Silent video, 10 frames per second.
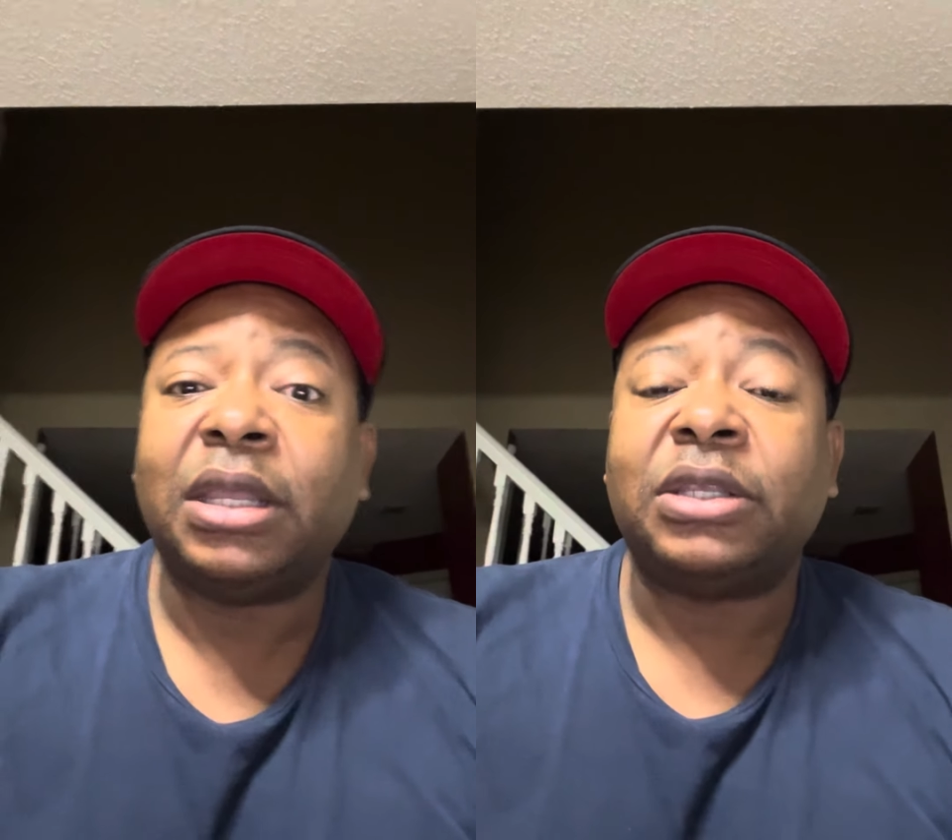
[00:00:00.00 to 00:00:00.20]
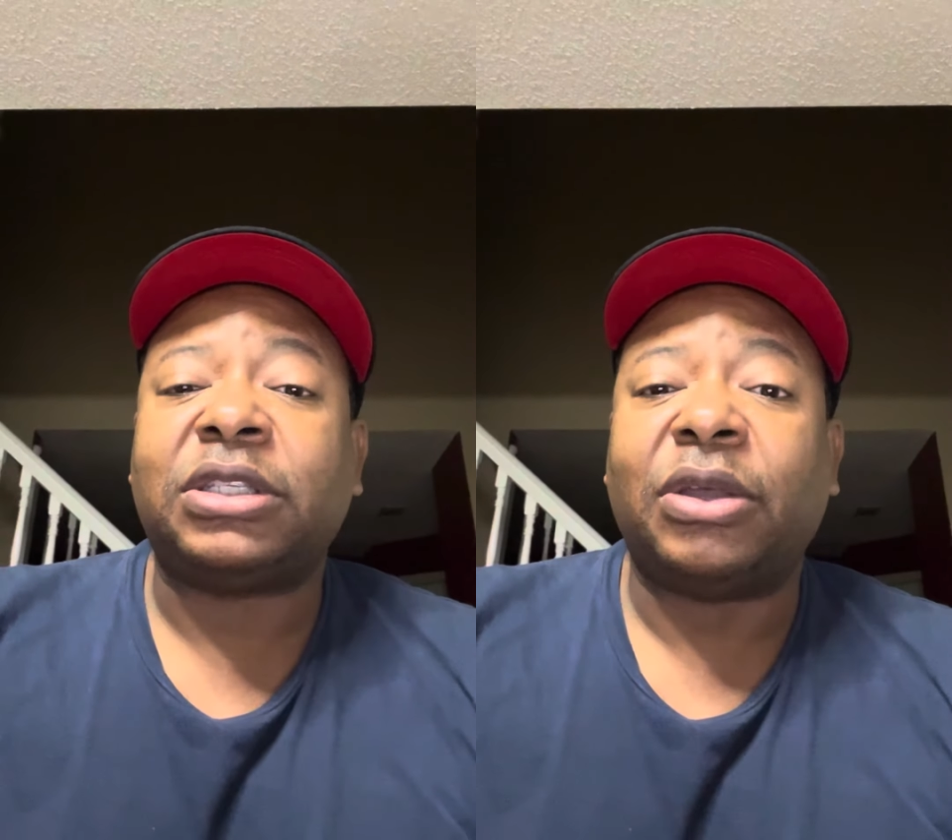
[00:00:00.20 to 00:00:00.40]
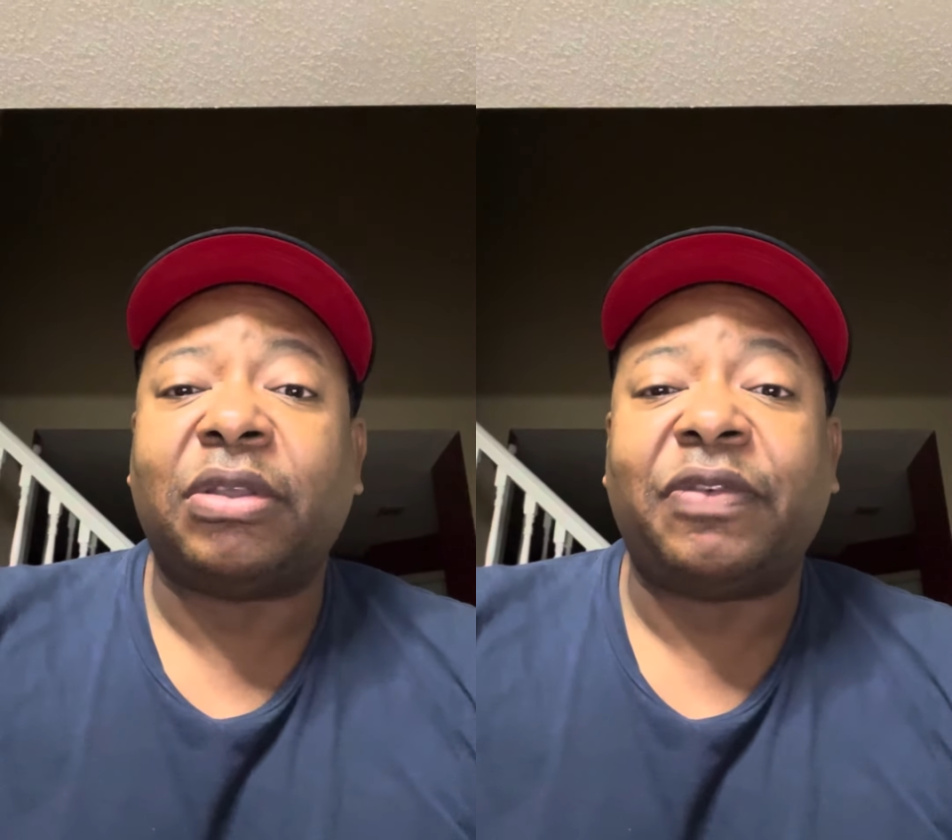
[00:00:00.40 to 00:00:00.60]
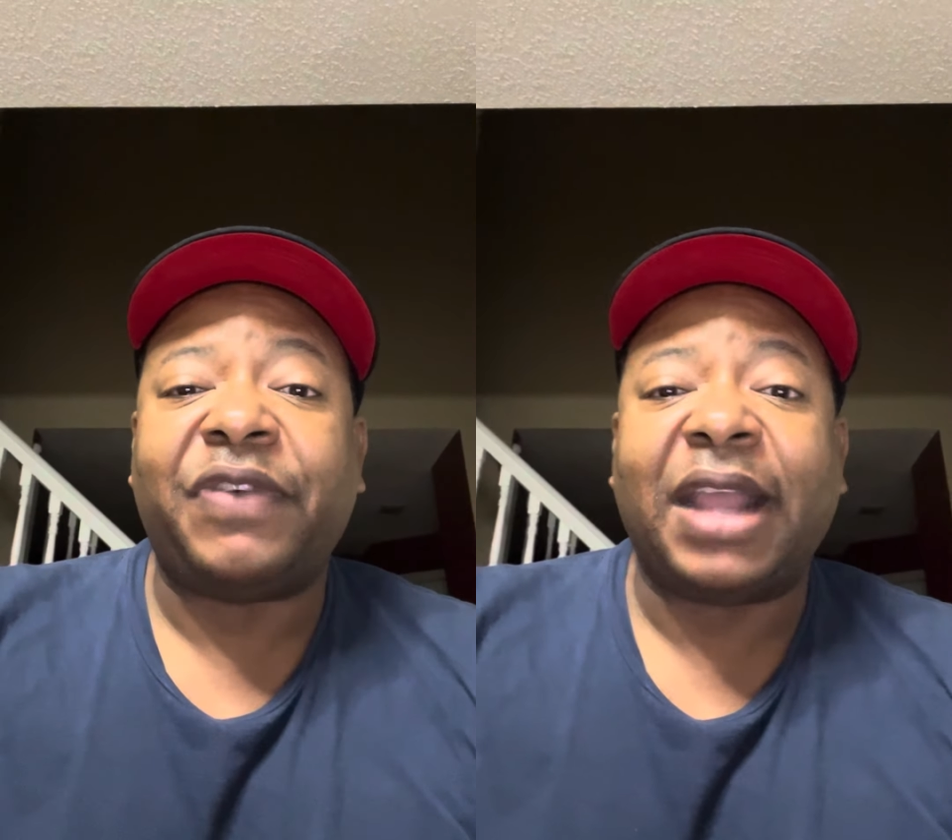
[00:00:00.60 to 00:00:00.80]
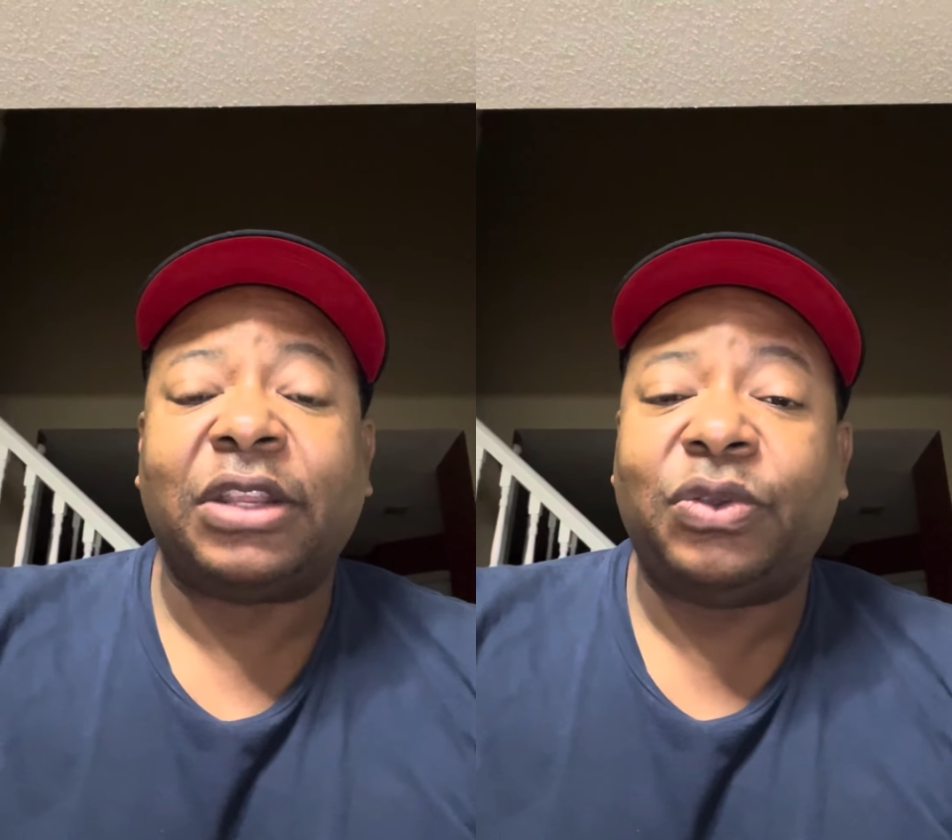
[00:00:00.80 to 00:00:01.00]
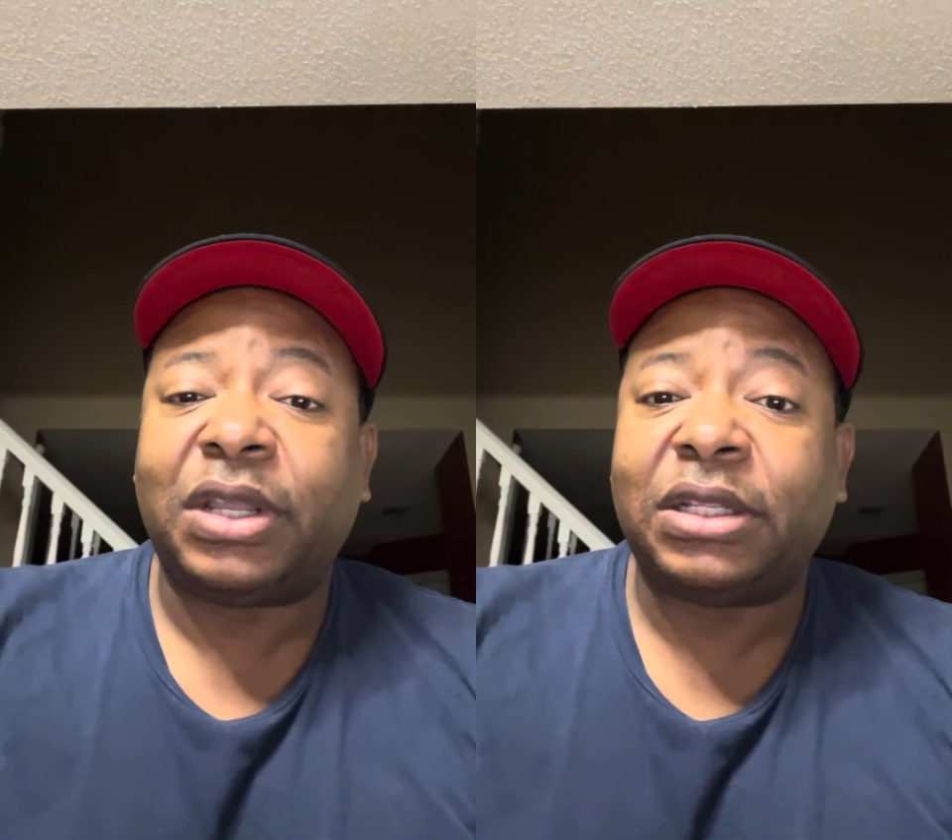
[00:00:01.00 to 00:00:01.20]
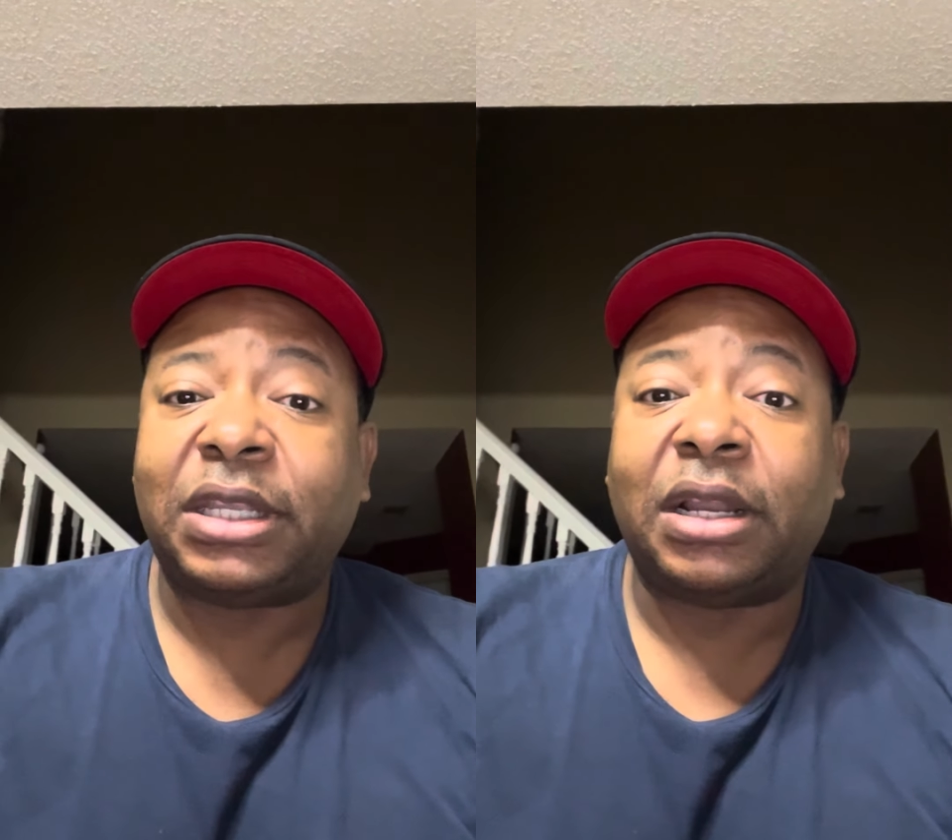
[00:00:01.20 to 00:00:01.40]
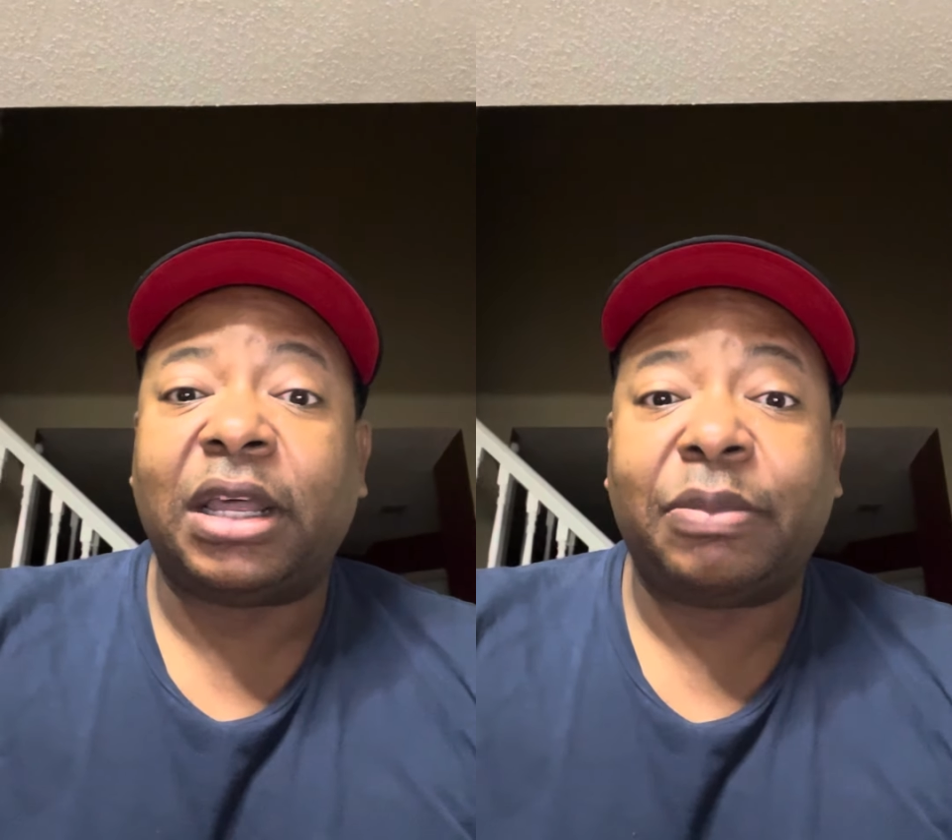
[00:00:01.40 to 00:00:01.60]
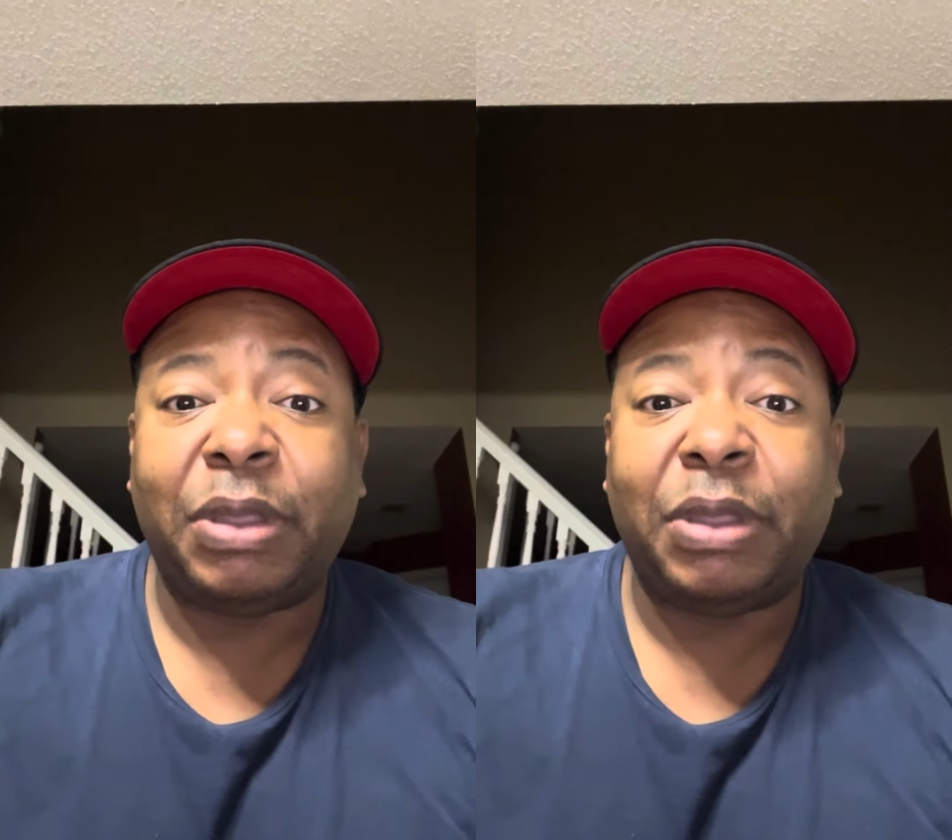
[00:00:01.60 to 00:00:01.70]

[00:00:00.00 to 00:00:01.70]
So the fact that you can tell other